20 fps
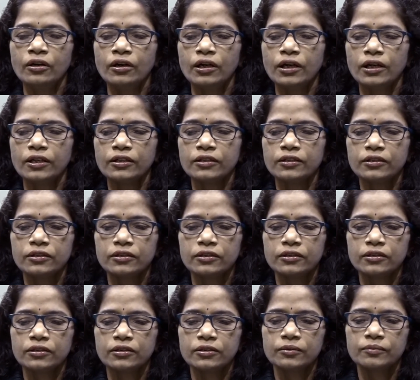and
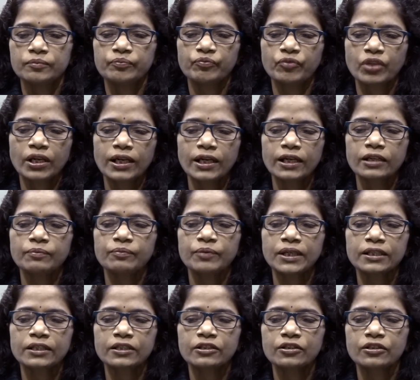health
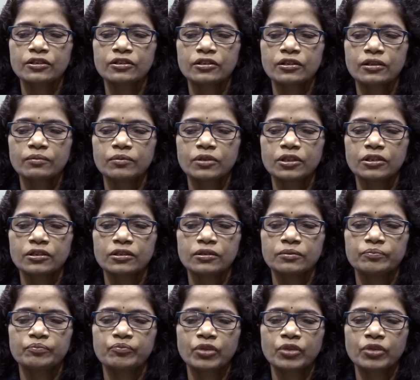practices of the